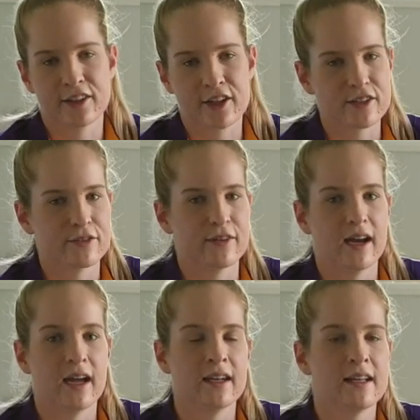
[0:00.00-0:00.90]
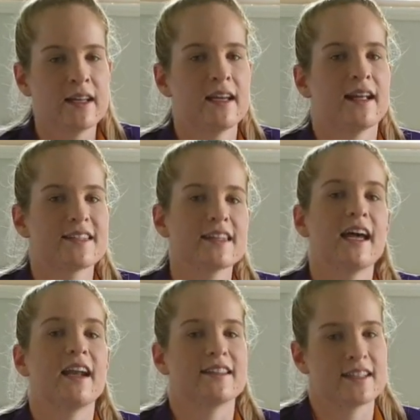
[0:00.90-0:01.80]
lots of fun. It's
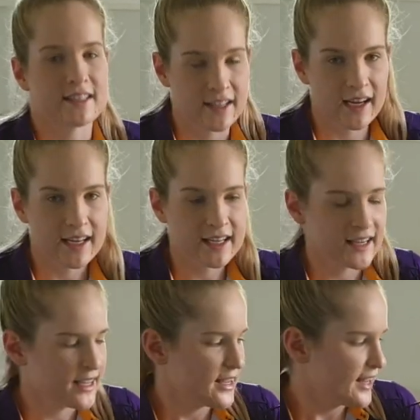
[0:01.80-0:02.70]
loud, it's exciting.